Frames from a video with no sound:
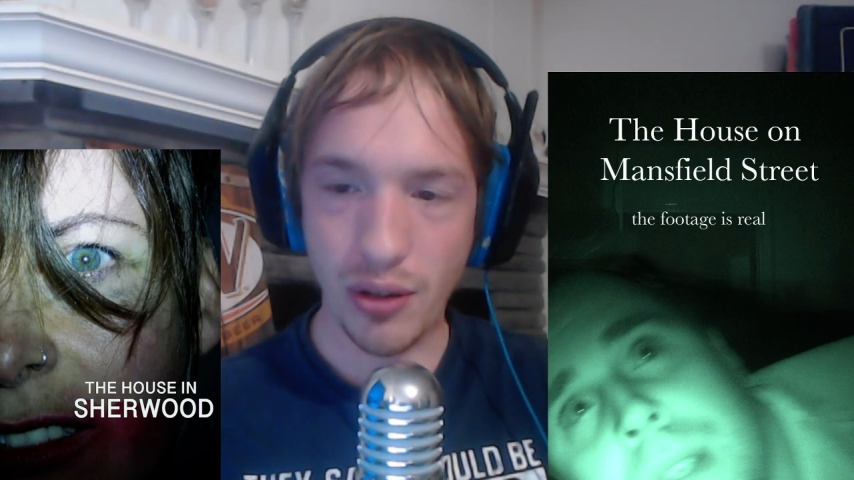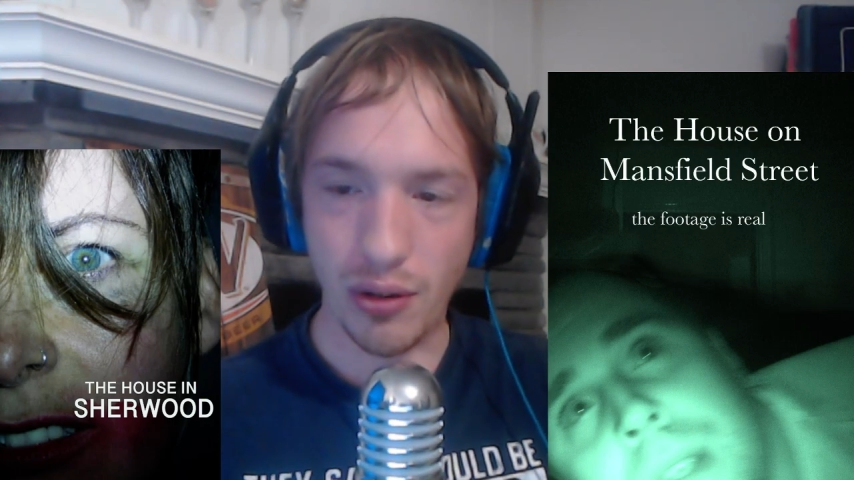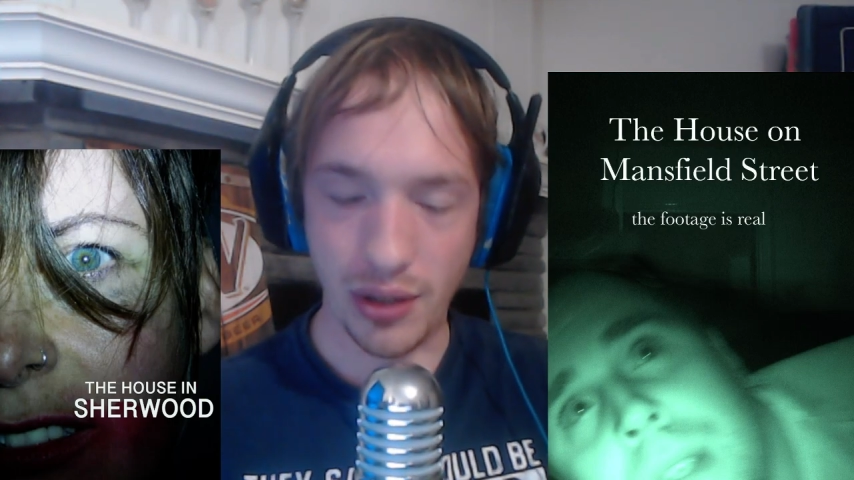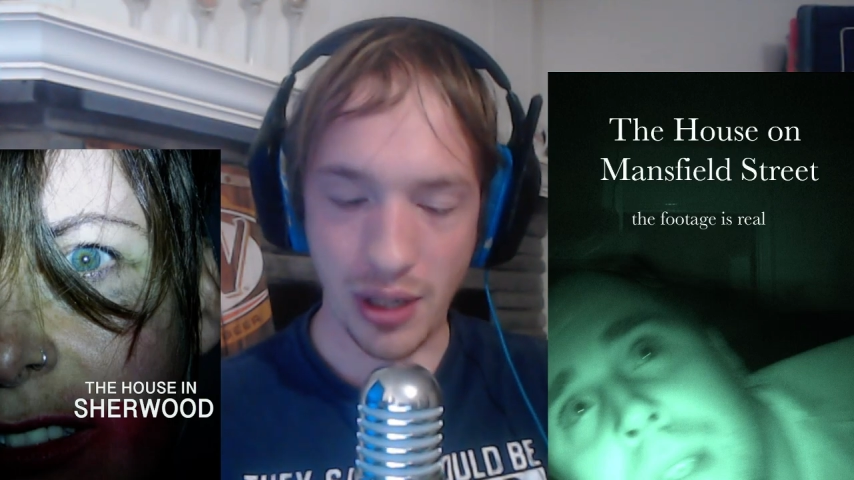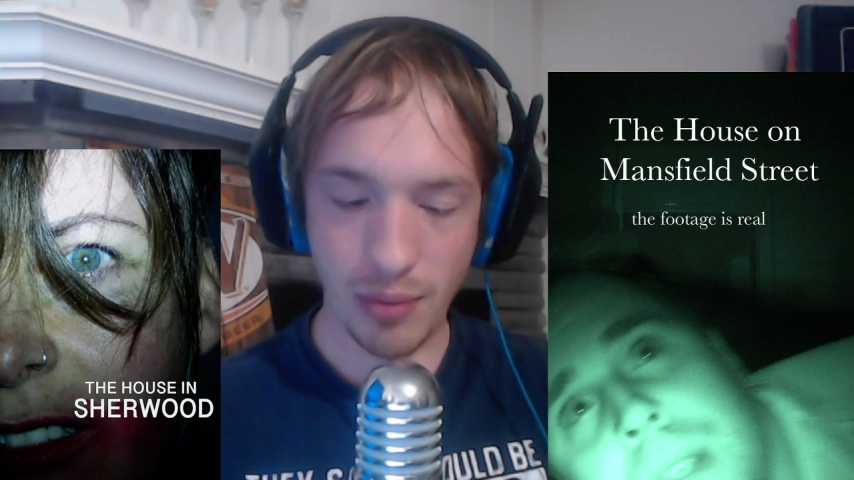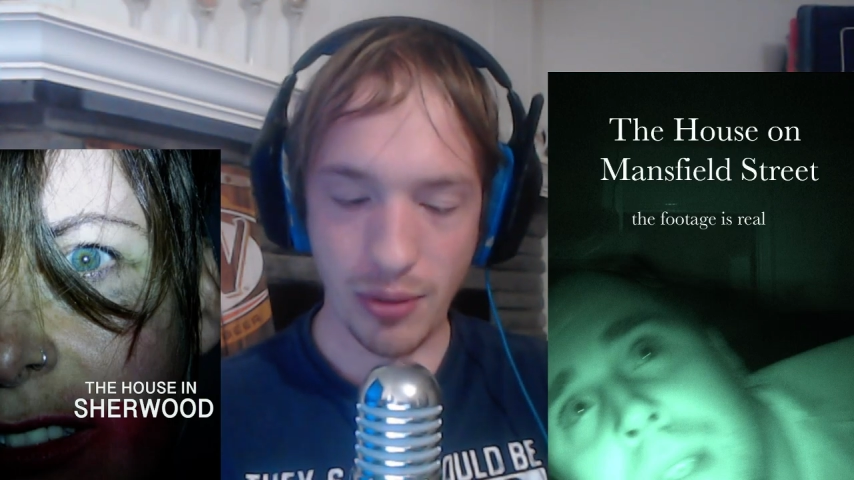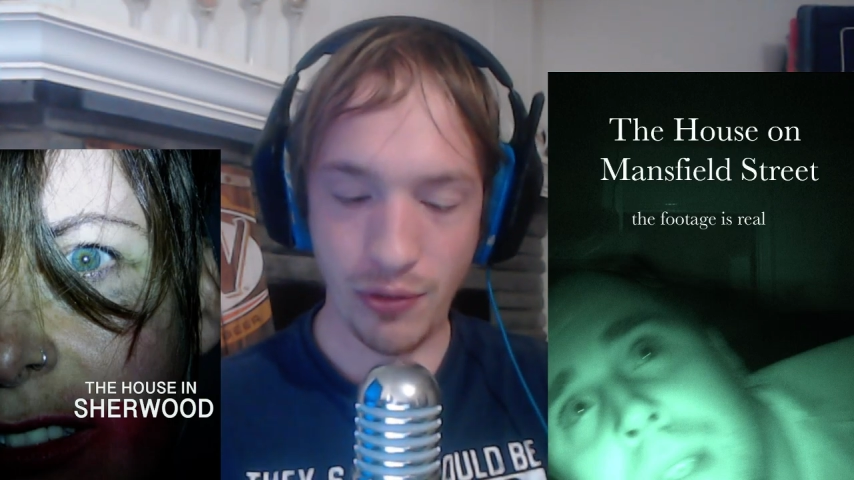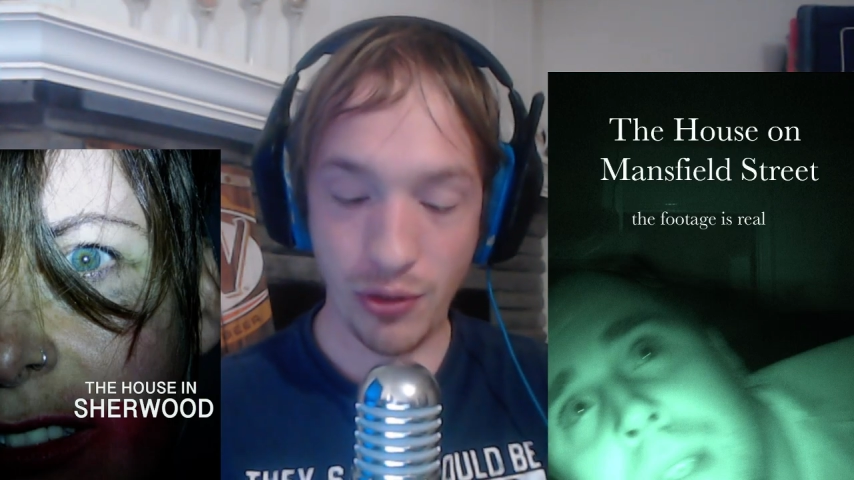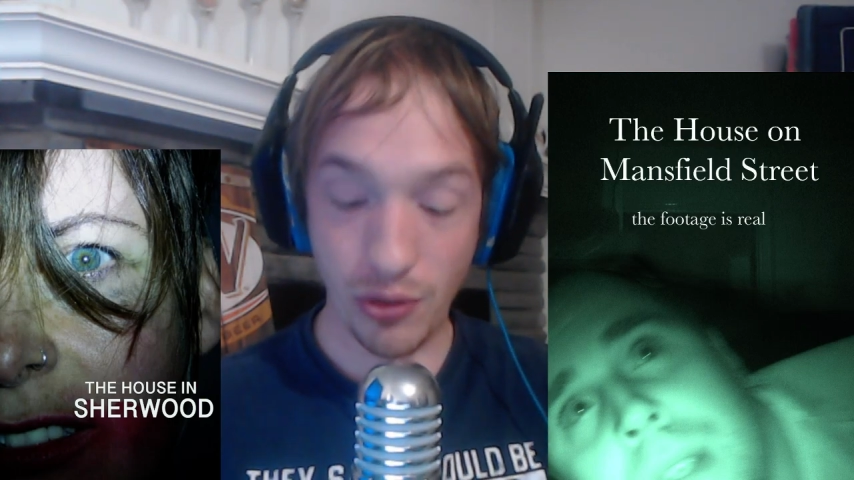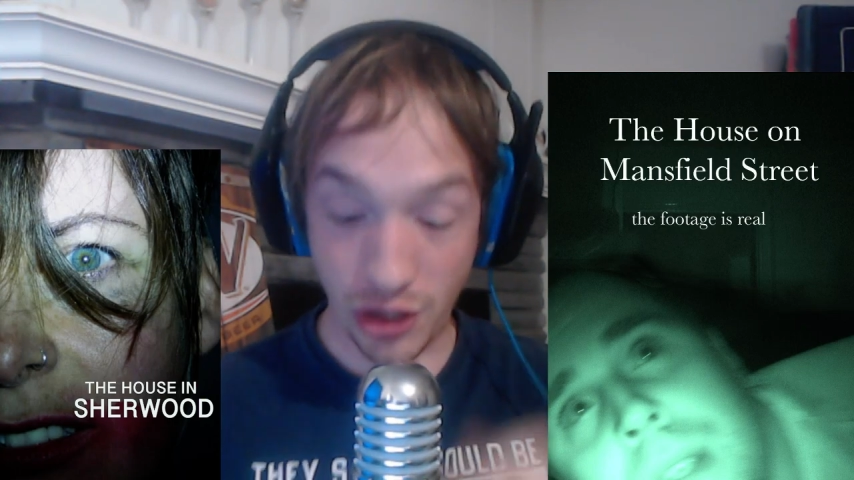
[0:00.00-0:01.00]
on camera
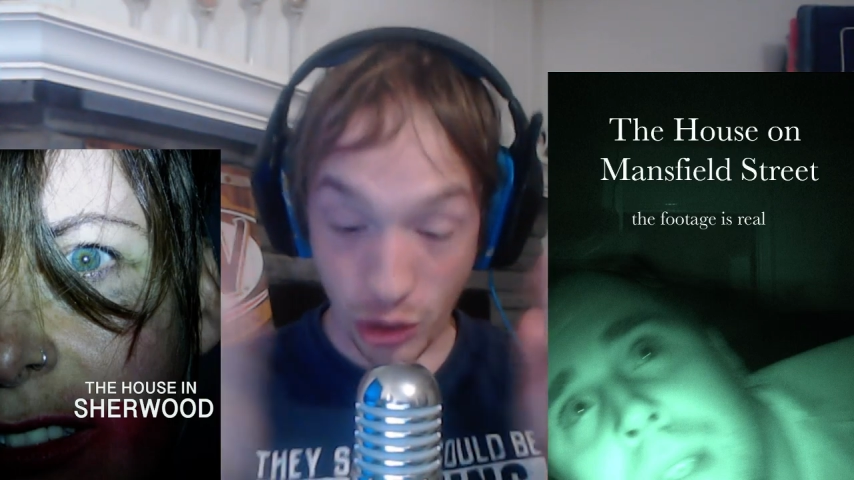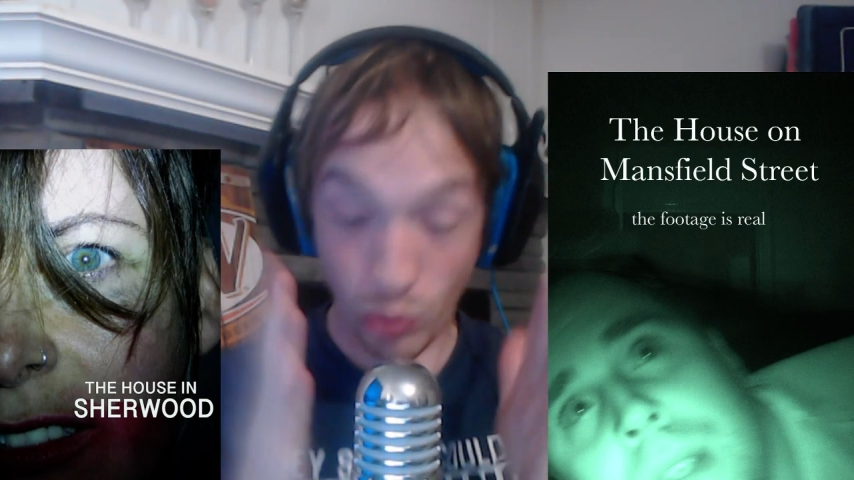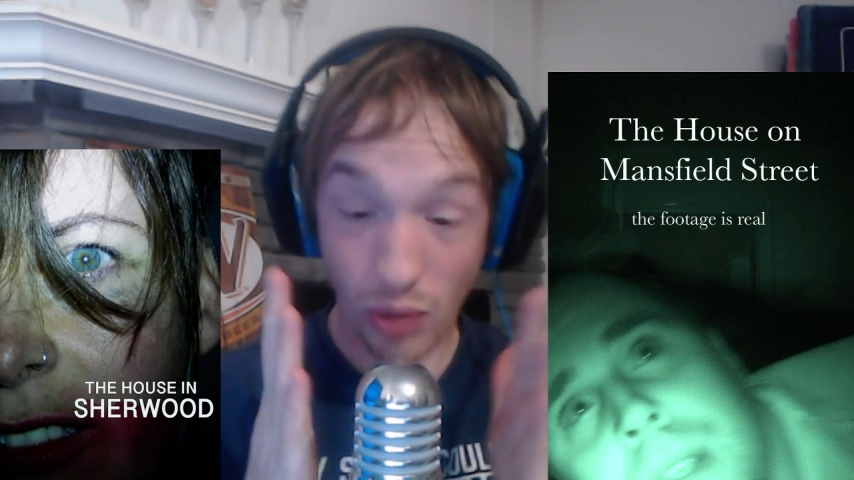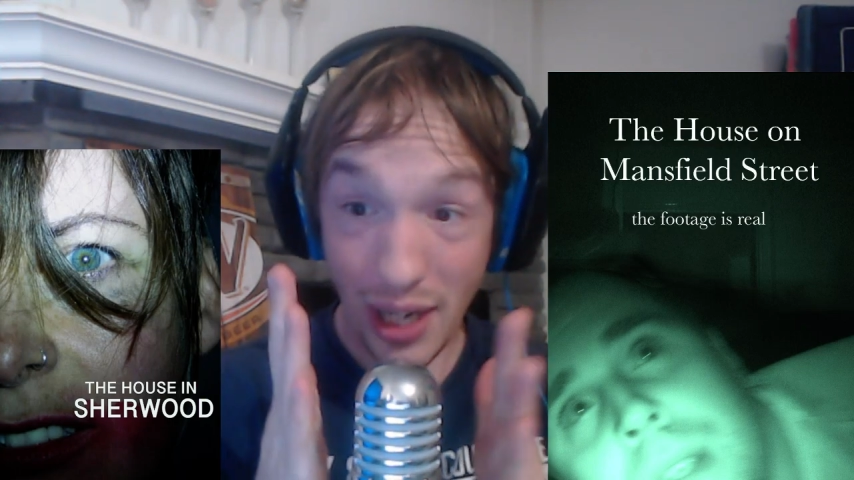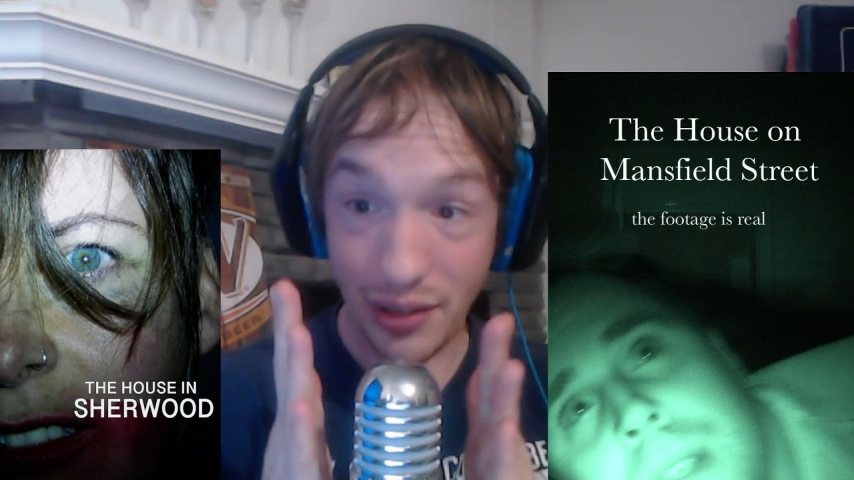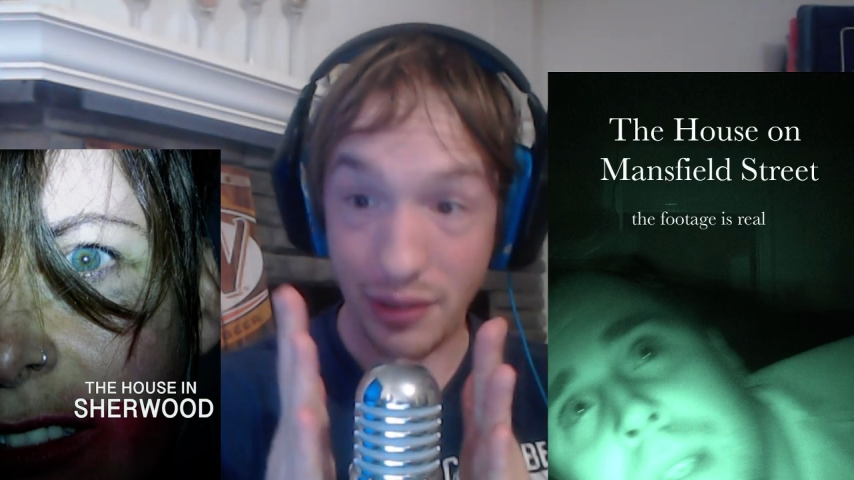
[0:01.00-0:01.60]
even though it's straight!